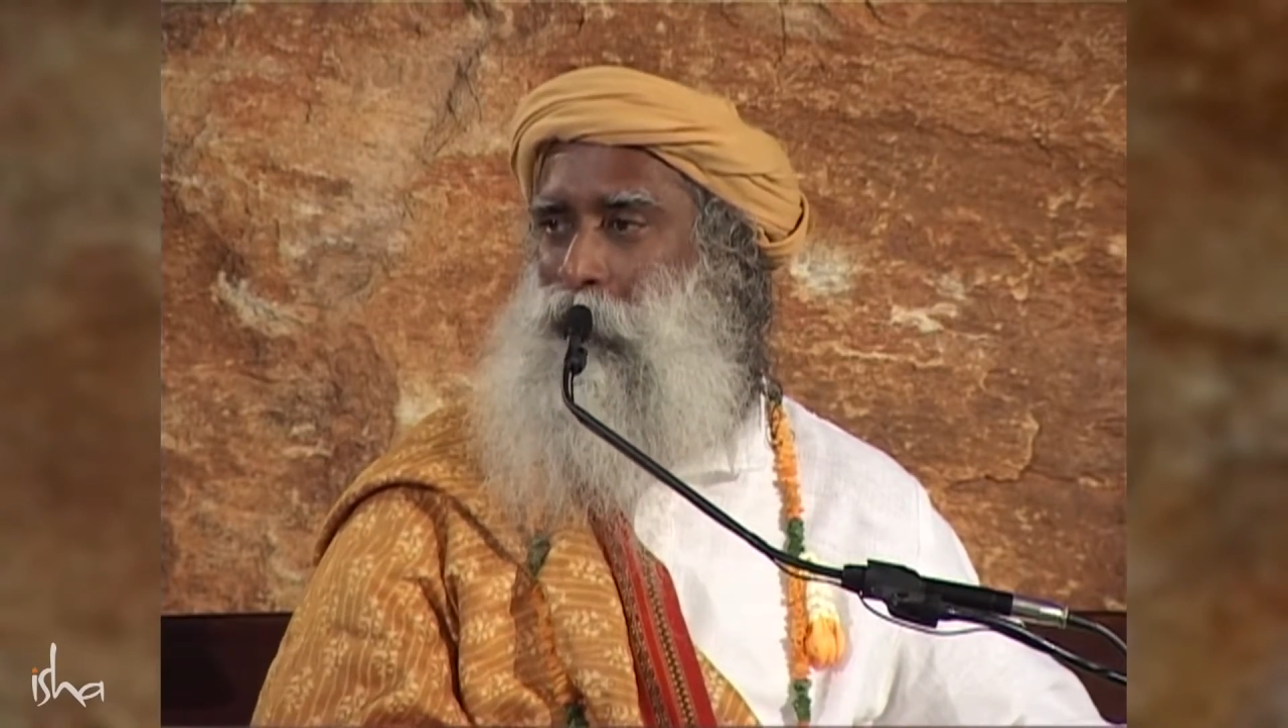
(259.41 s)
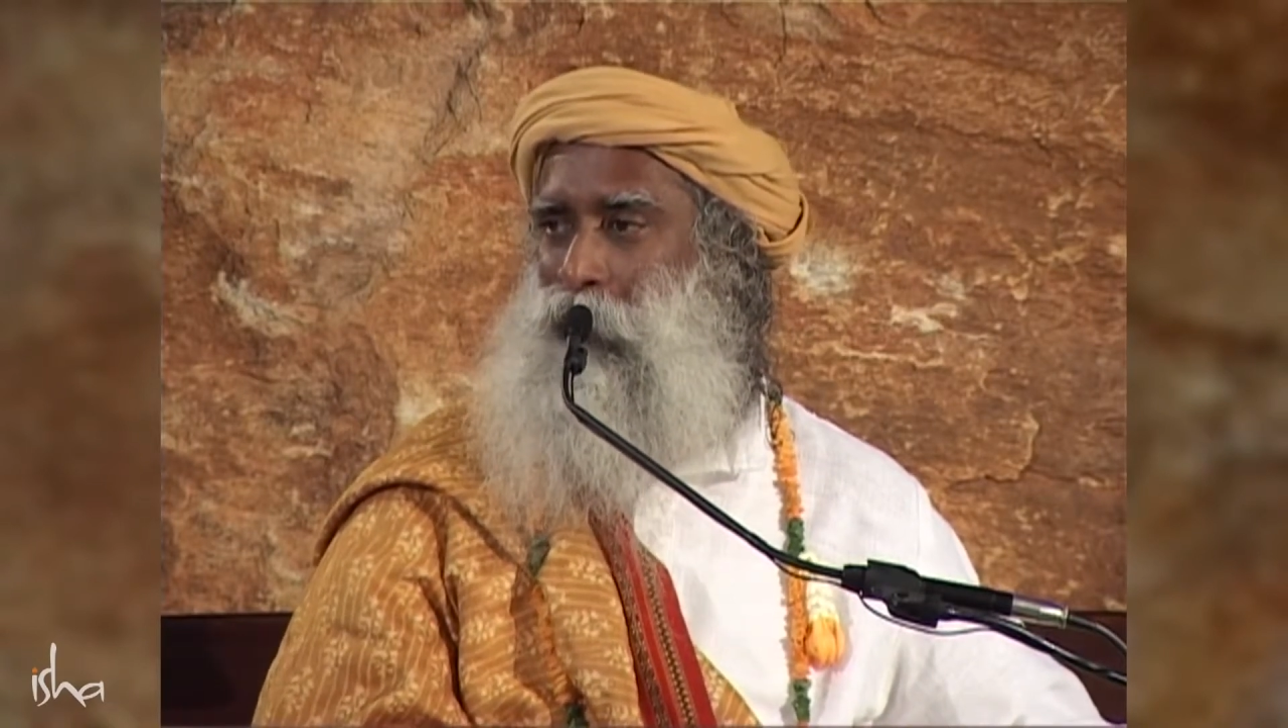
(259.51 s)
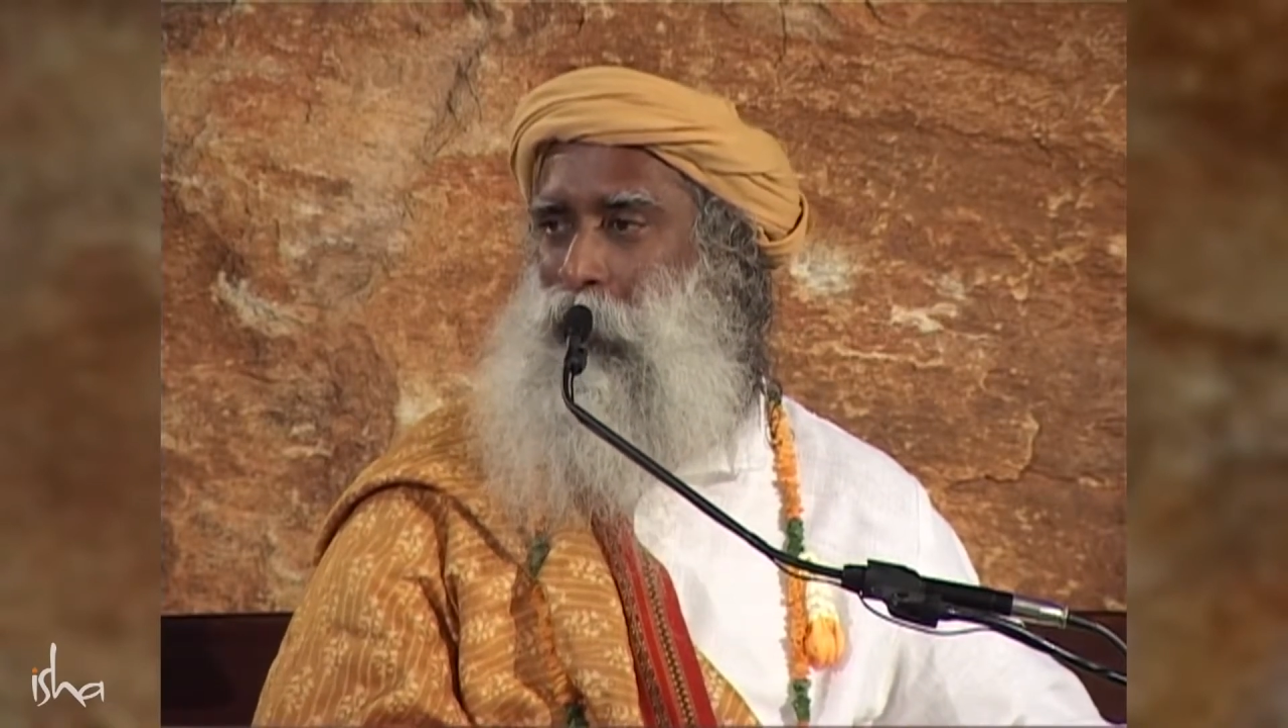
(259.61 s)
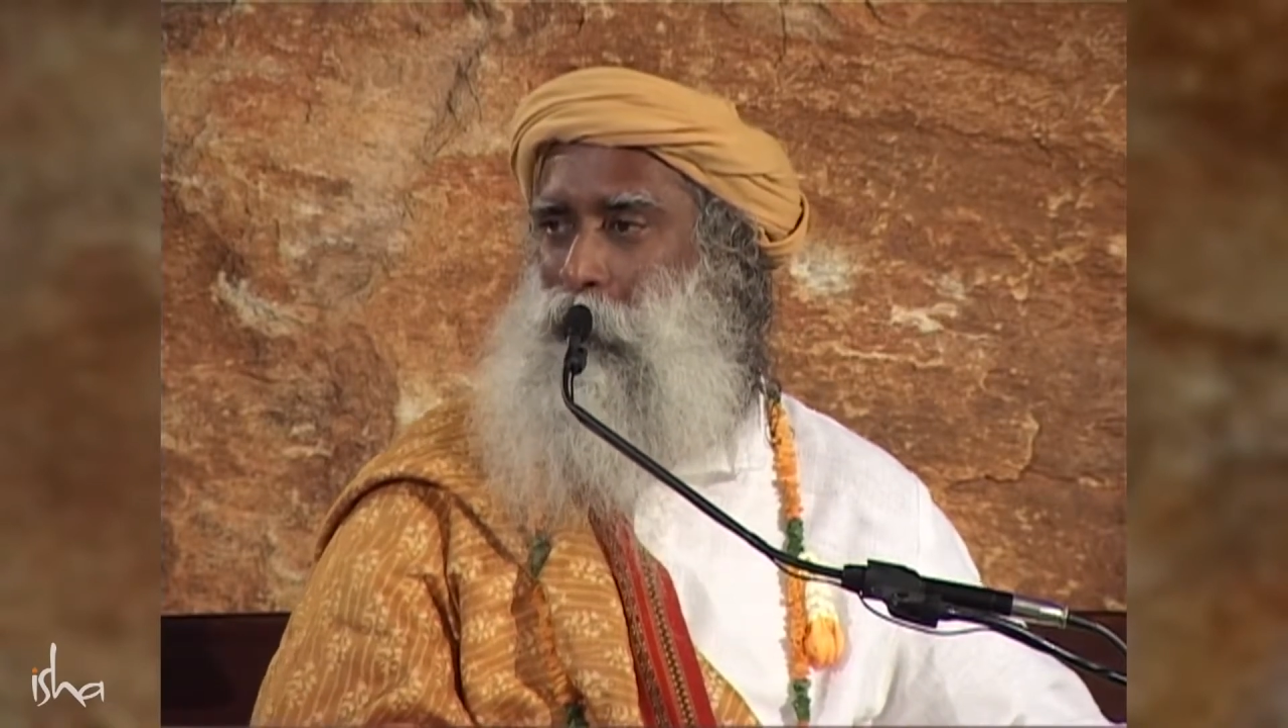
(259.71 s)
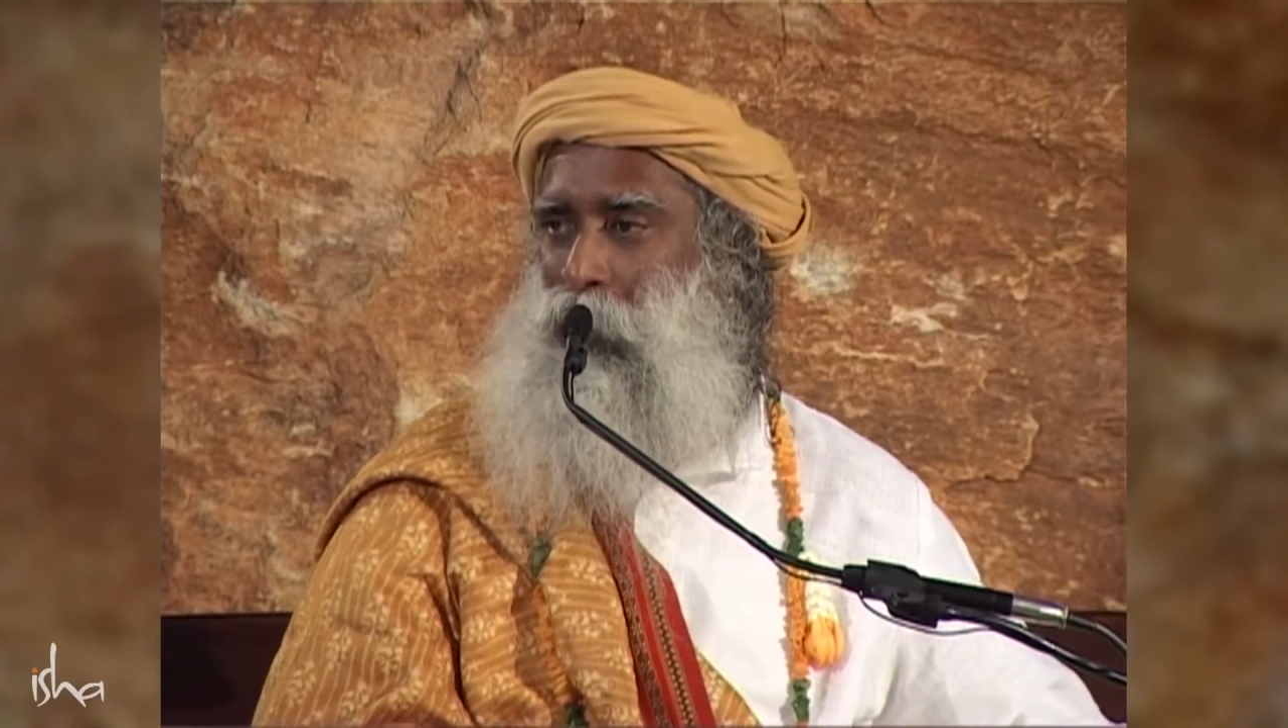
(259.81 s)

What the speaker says: of them